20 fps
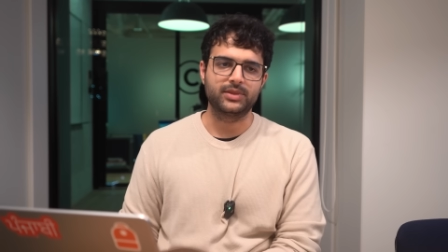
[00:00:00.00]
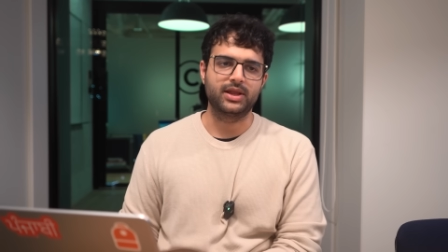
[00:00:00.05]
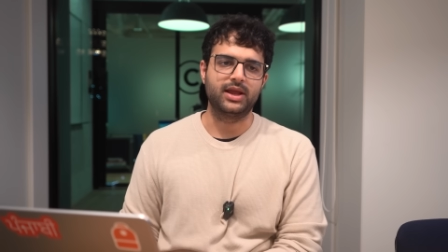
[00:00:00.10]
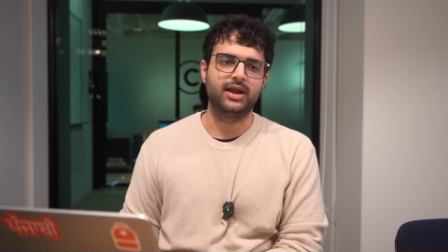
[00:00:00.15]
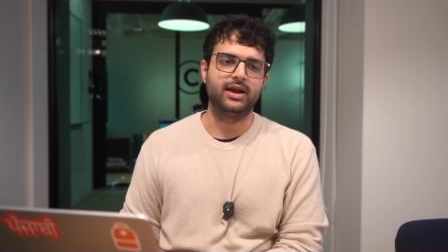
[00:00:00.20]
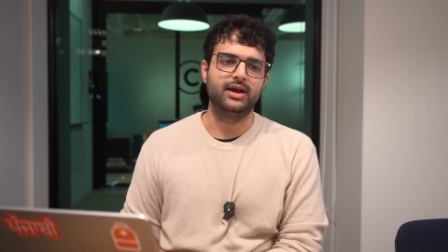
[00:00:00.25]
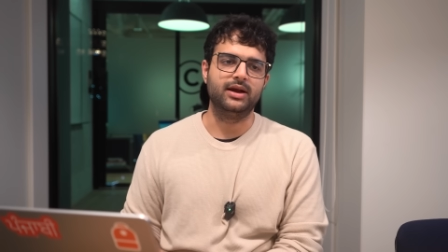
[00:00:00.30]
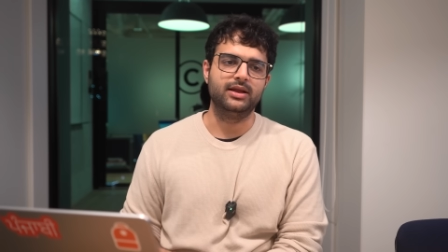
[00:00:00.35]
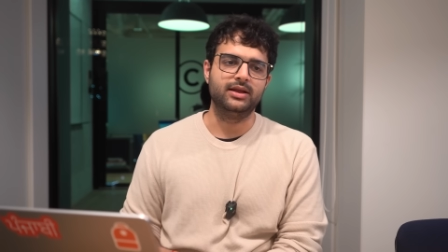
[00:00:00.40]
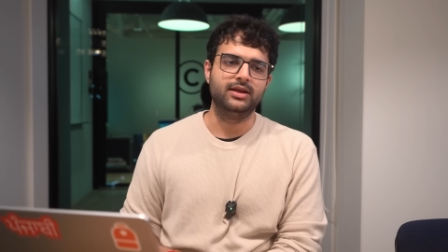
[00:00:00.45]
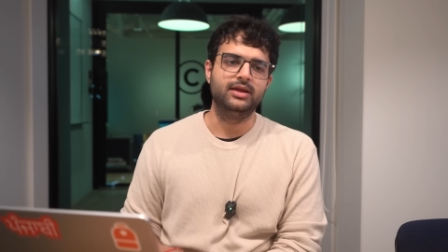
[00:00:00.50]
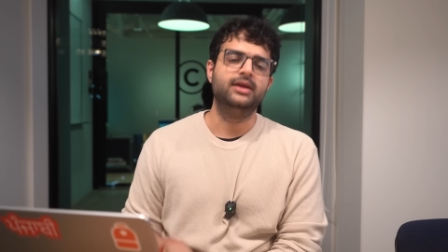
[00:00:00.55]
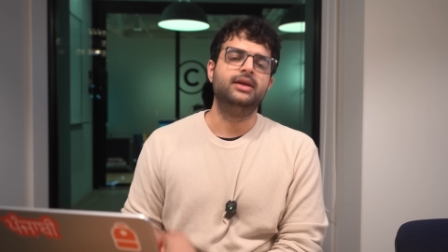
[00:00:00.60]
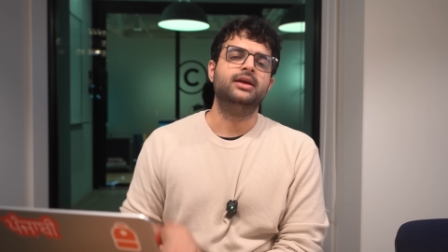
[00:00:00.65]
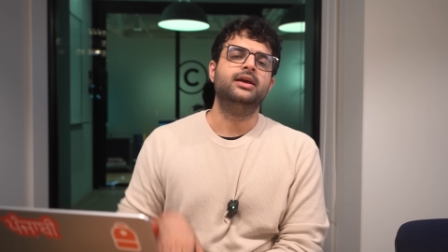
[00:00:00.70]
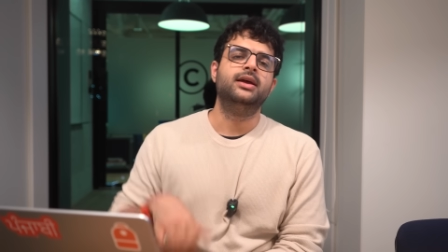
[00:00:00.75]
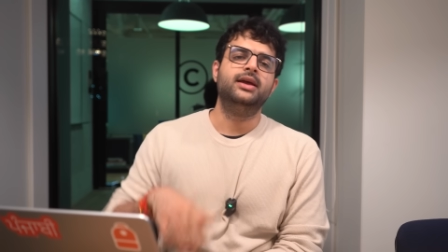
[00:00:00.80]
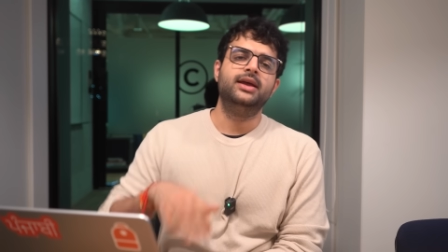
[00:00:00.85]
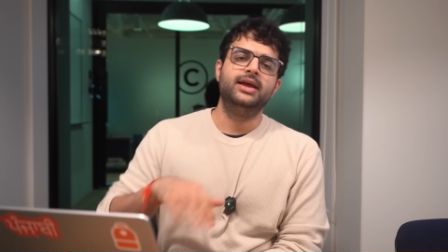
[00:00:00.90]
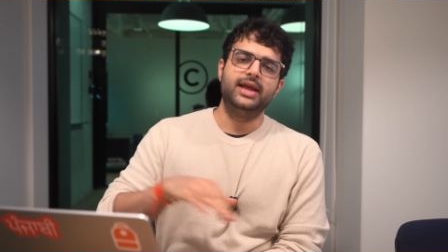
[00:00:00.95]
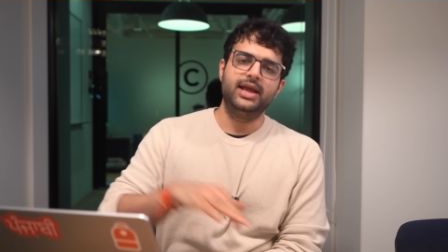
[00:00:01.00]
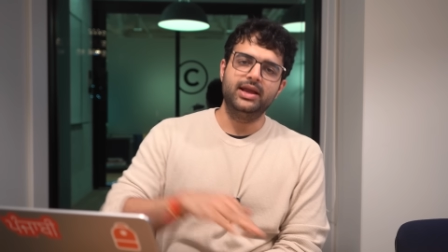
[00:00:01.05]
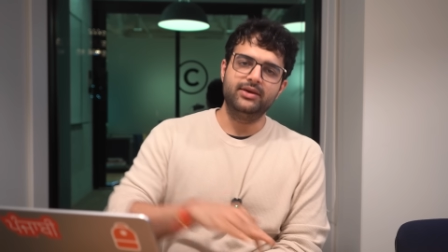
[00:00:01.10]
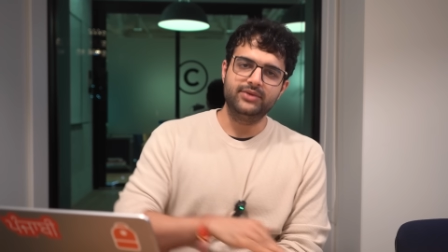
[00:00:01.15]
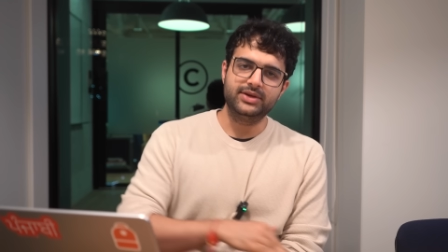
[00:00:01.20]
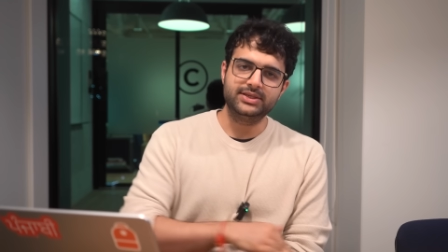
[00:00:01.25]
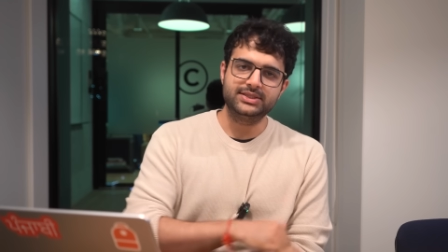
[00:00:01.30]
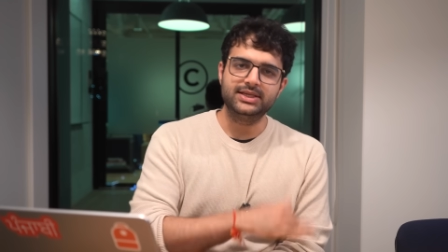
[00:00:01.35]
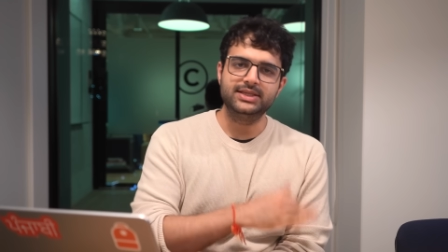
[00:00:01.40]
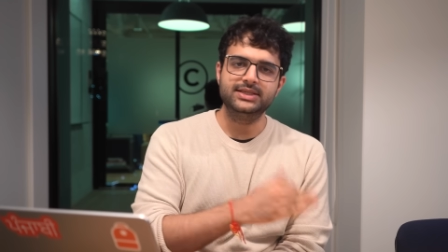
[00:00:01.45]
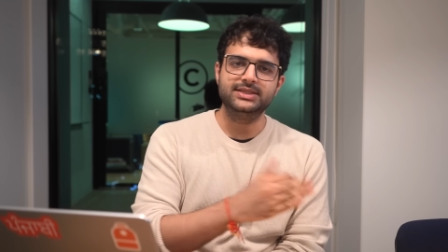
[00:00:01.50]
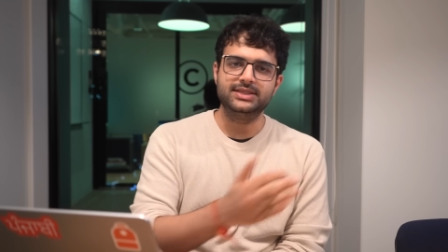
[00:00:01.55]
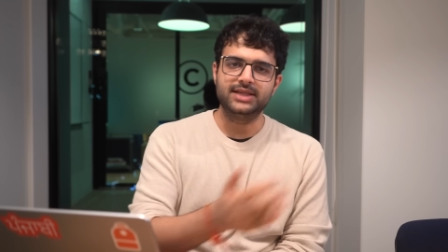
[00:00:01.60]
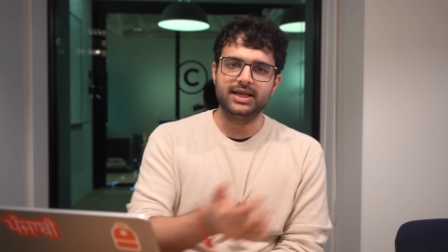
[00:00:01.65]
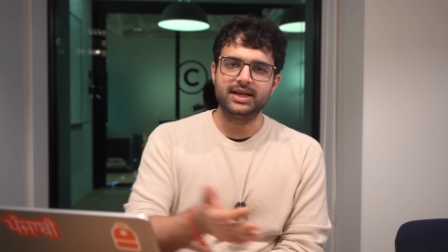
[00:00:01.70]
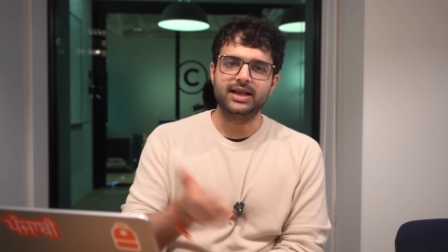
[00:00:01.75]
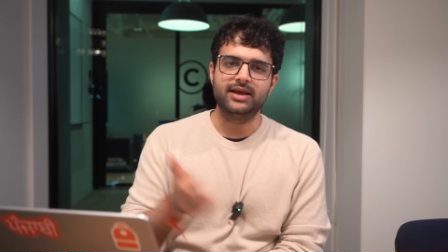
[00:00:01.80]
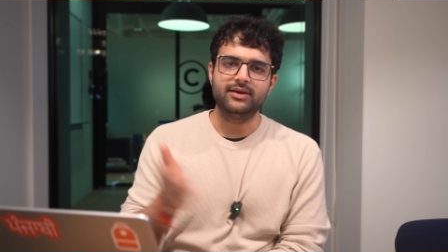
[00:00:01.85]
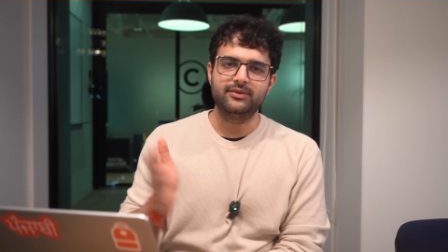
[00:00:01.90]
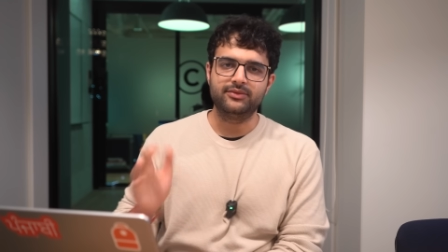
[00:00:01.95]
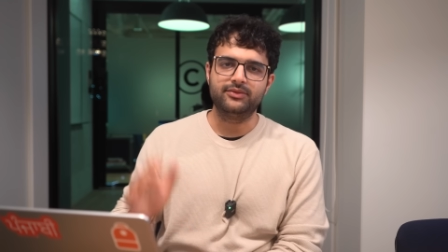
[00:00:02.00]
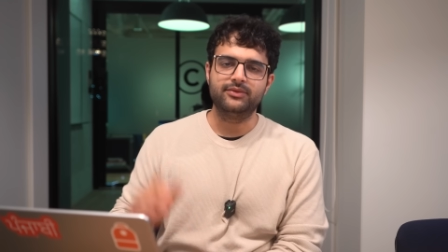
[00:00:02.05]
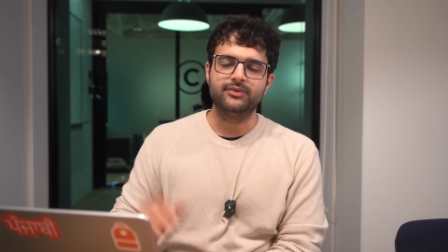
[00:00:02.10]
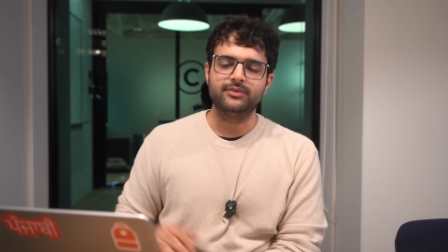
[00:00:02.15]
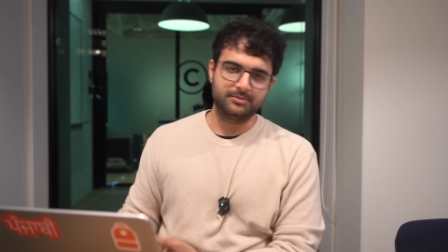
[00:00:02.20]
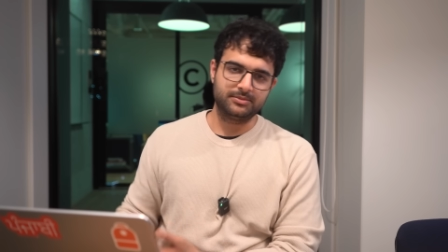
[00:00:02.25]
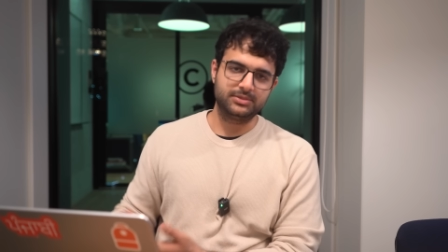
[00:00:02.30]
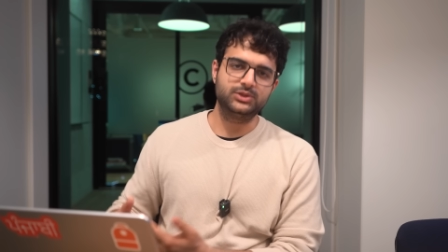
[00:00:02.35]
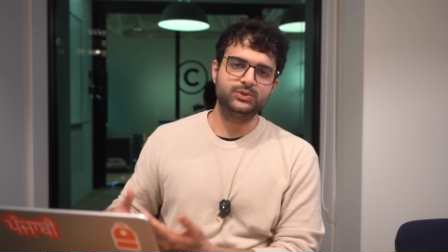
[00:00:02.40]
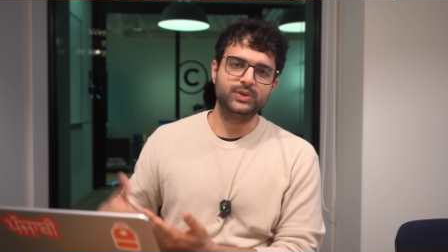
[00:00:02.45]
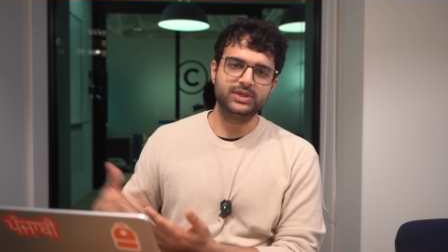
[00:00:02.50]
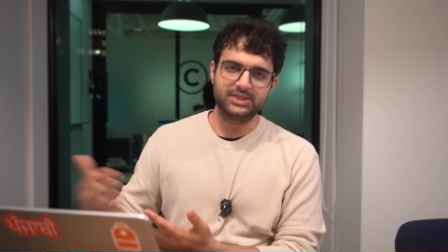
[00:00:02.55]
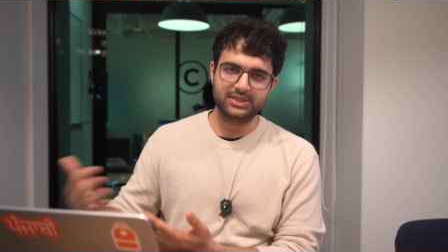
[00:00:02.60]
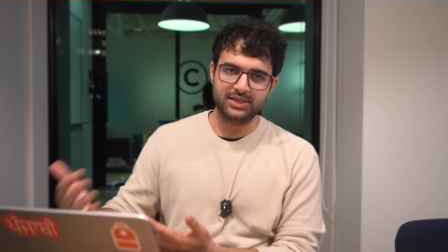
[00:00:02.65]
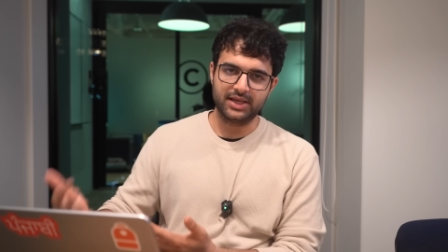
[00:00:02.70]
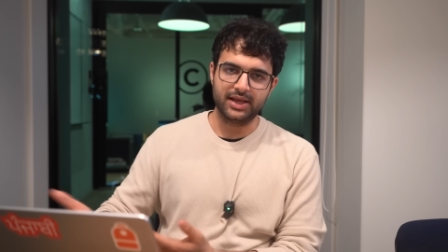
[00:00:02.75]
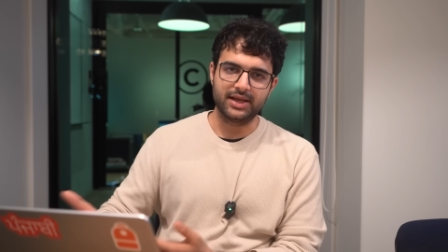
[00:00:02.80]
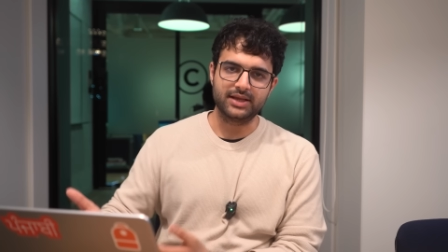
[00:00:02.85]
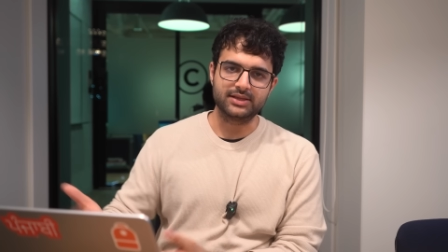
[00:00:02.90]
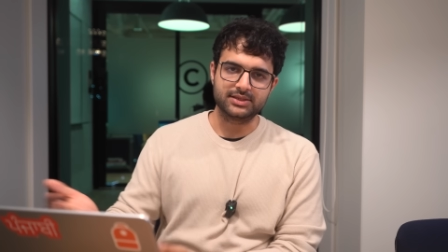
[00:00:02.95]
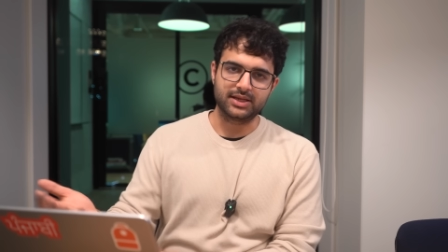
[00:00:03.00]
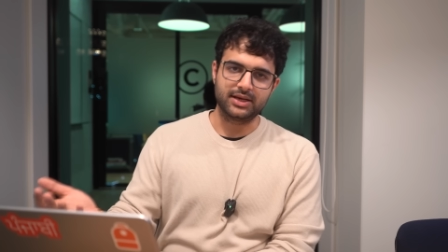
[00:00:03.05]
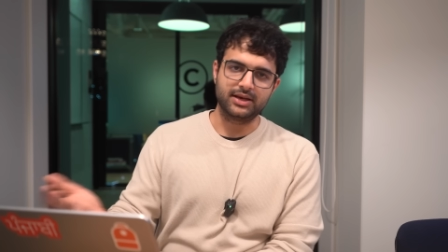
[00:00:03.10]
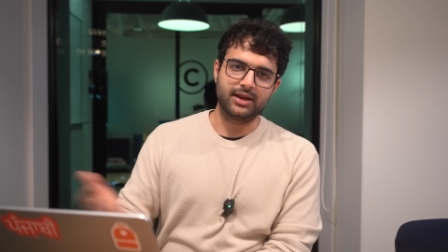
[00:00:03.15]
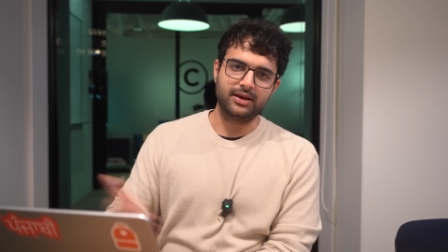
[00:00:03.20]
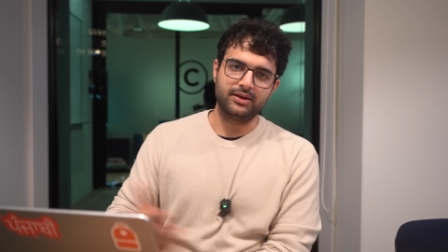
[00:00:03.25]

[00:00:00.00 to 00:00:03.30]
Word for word: And ever since then, I've switched gears and,